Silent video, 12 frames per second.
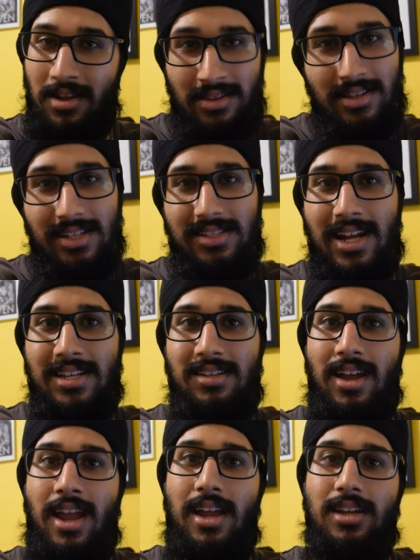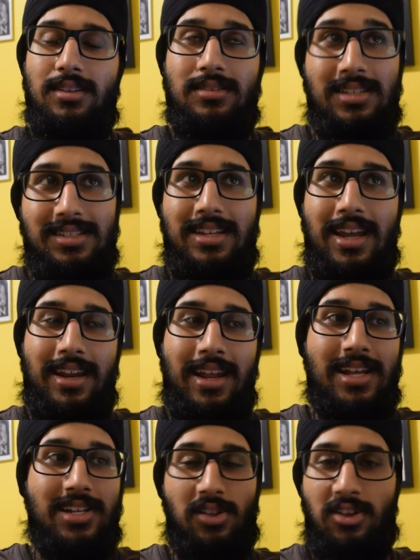in this day and
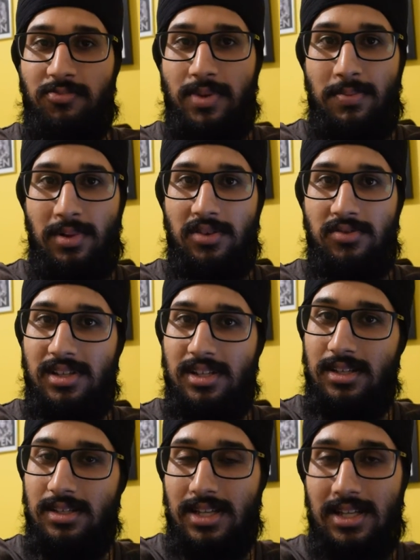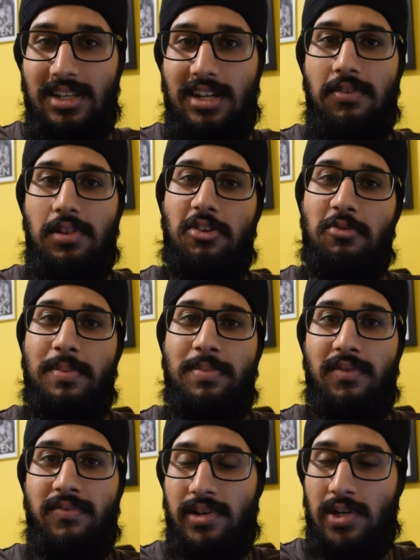age, a lot of people are really sensitive, a lot of people
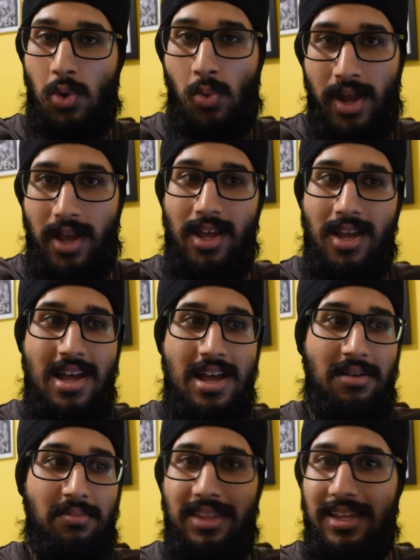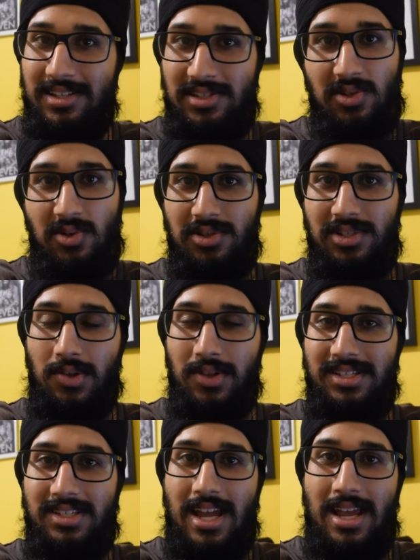are very aware, but then in school still
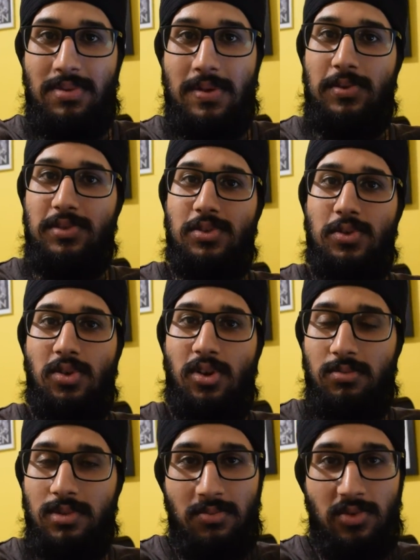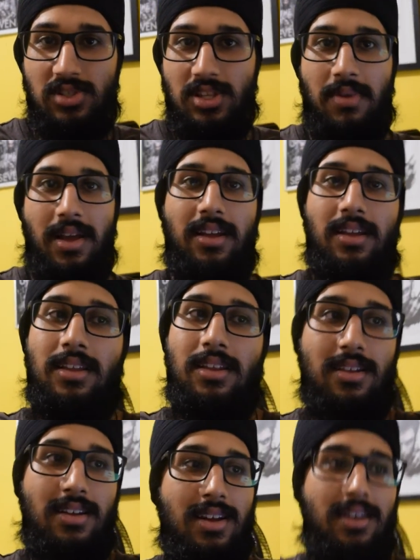this day, people still call me Muslim, heck,
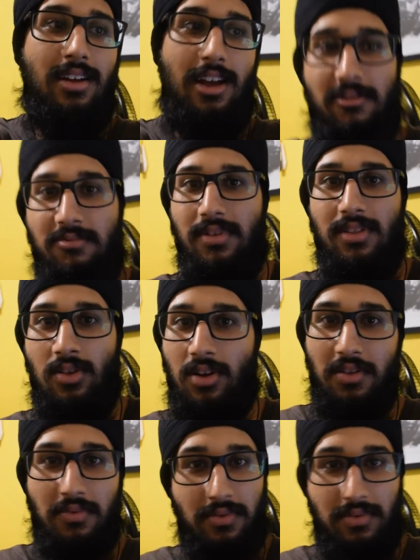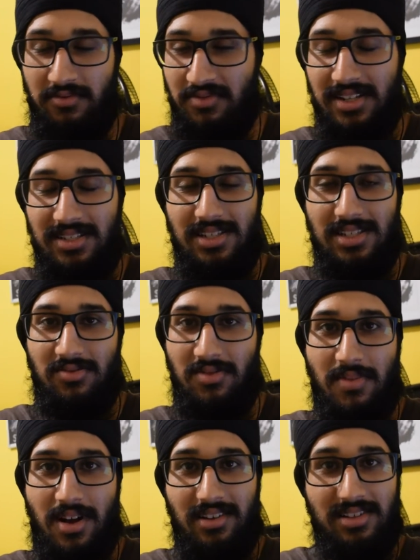and I've a lot of racist
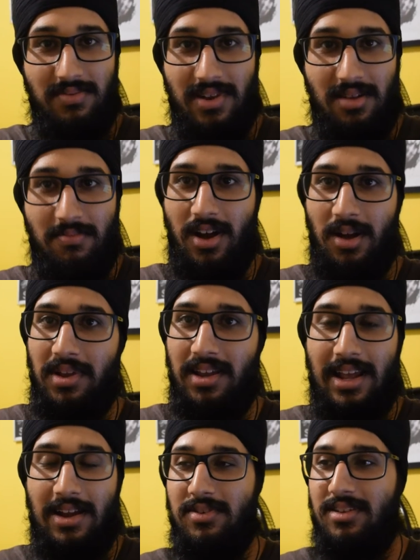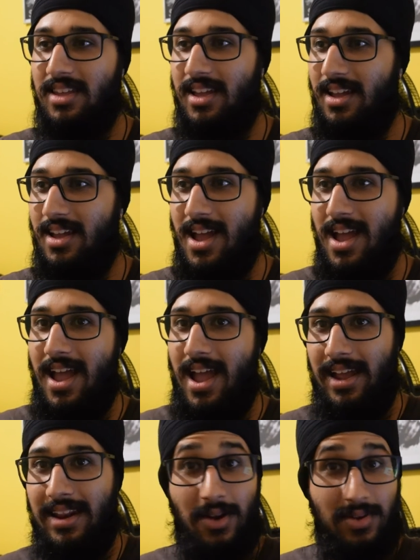remarks made about me and everything,
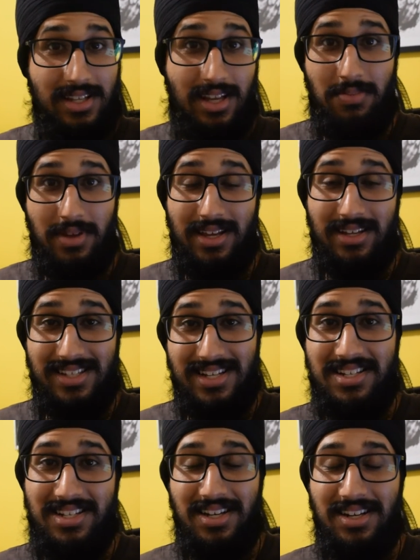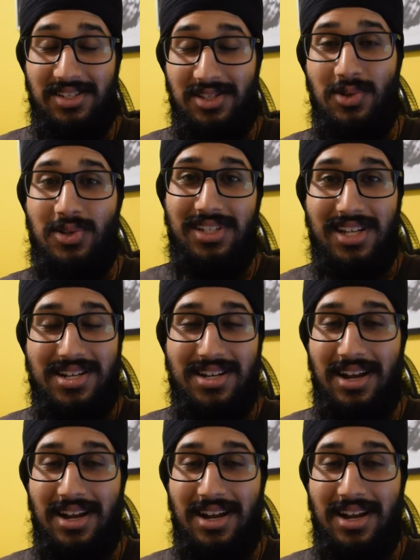and I was there being a teacher, a student teacher